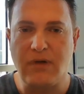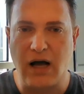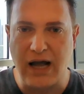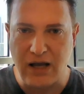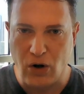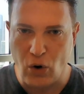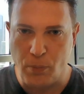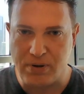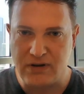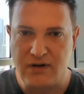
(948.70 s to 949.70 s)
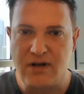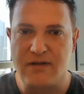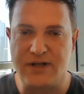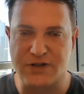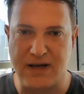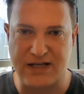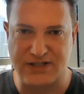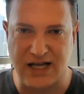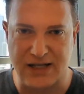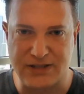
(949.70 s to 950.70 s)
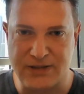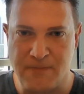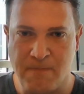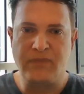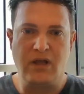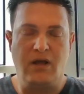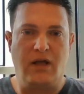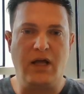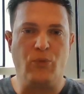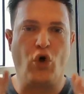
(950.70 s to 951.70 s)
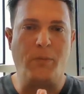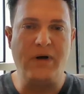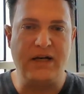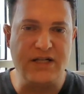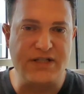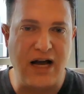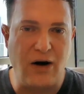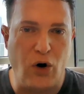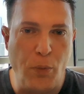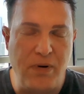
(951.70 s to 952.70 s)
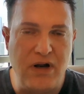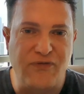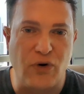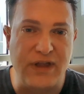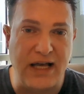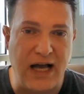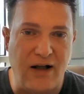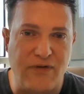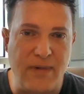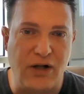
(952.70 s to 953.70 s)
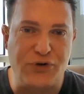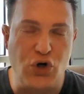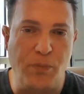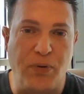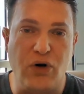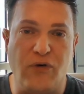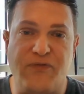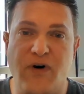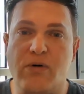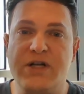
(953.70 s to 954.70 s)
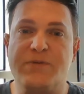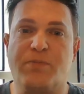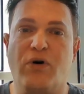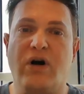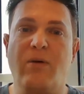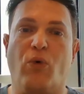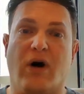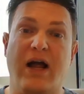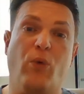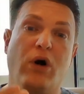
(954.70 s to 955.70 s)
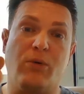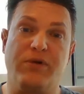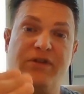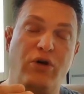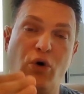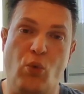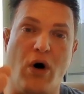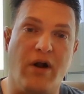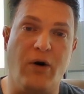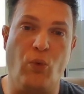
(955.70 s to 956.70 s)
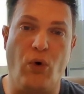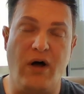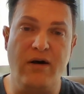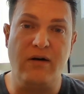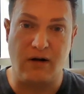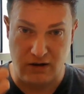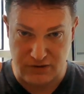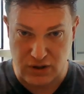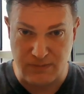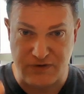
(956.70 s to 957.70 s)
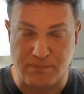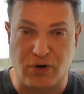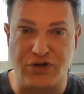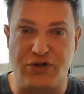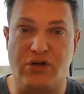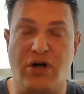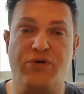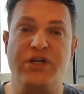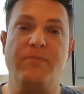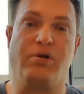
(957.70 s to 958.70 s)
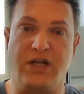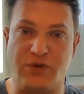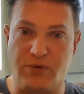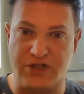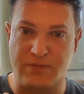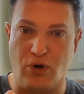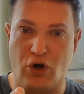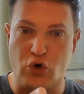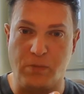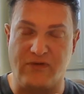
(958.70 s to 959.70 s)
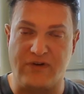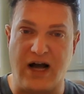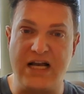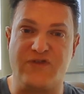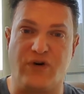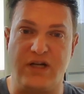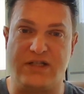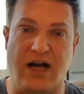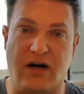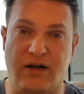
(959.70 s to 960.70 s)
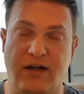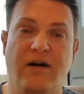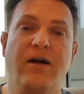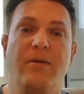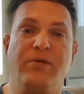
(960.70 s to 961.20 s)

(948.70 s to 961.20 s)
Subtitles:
I hope this makes sense. Enrollment is now open for the Alpha Male 2.0 Focus program, where I work with you one-on-one in terms of personal coaching, plus with a small group of guys for an entire year.